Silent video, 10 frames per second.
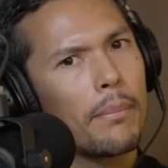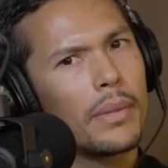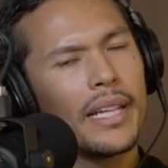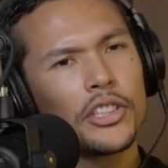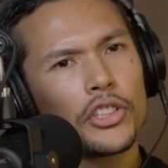
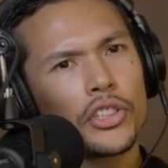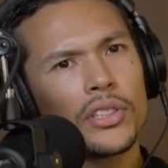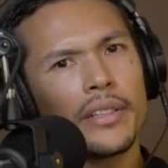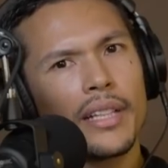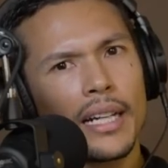But Nigel,
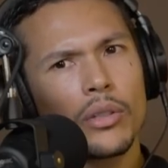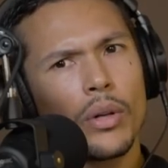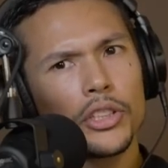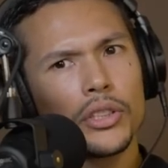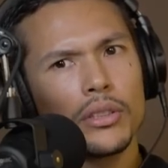just on that
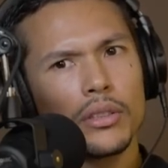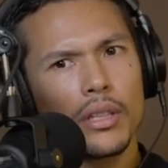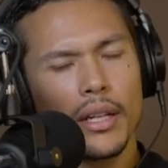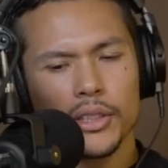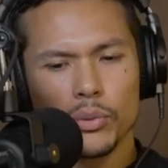question,
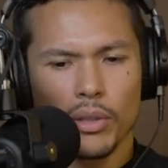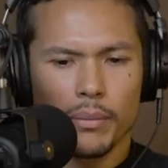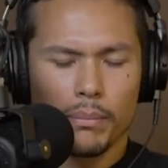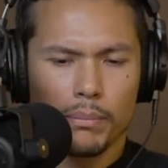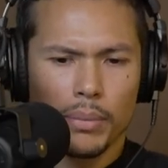and I just want
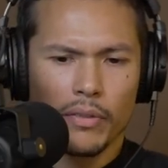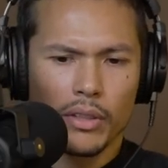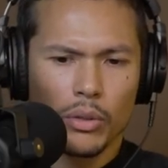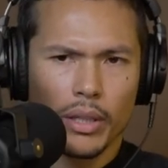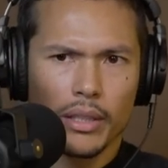to
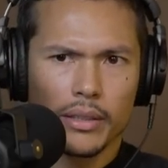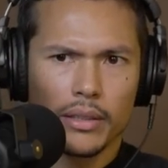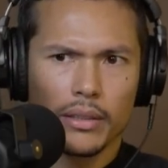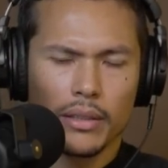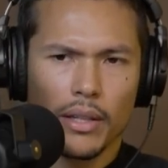pivot quickly
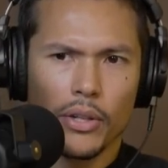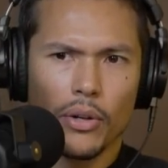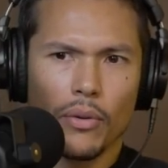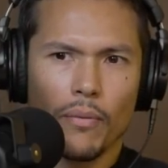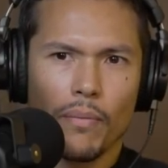to,
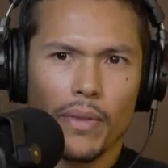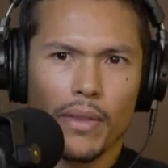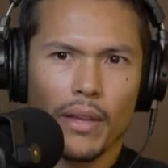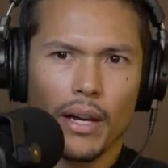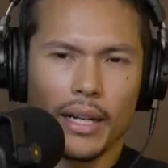and
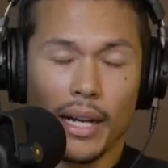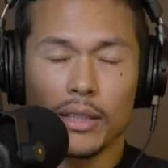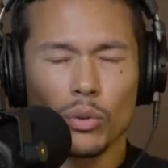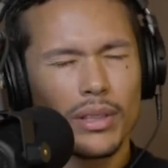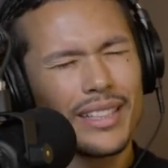I
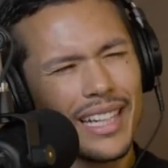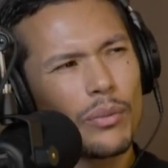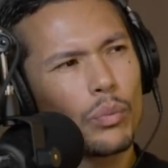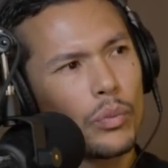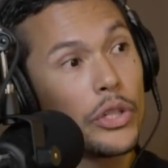totally
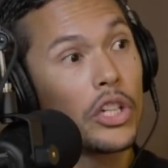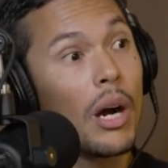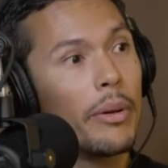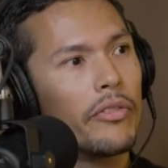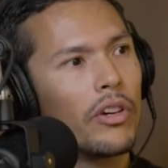get where you're
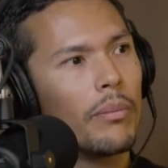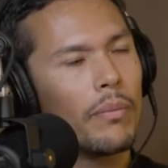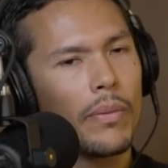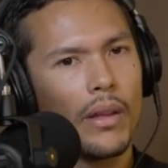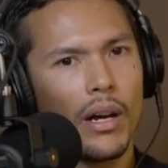coming
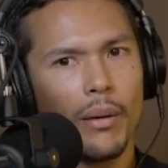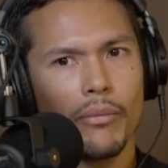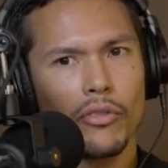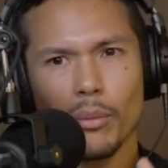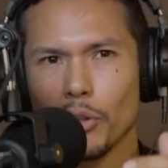from
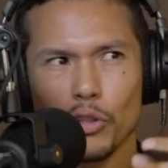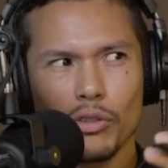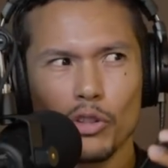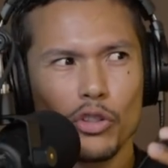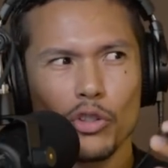a
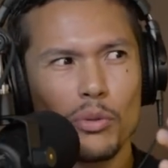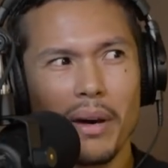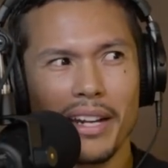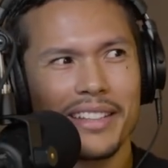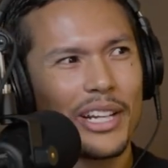
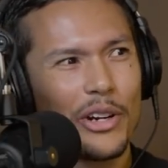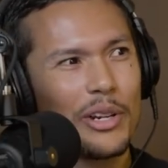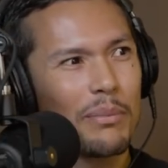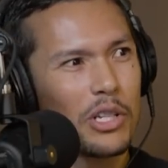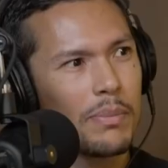
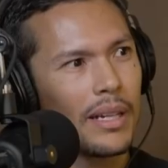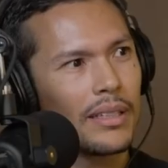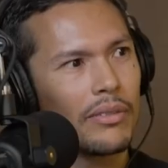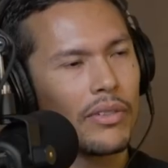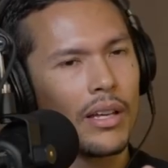humanitarian
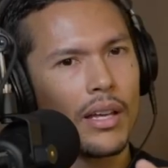perspective.